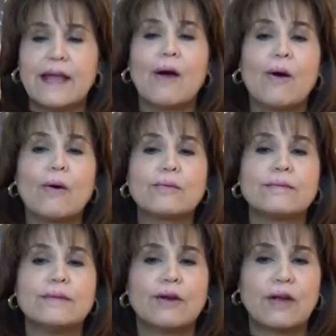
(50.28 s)

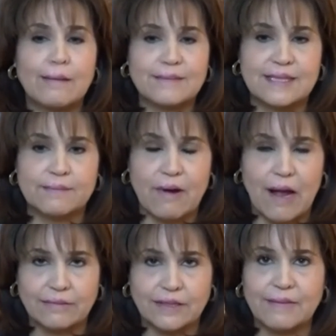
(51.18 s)
Now, here comes the
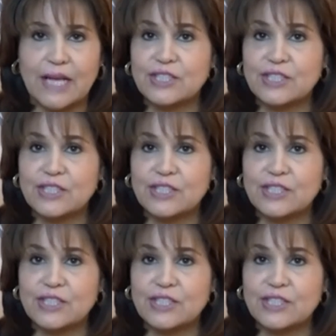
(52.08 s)
problem.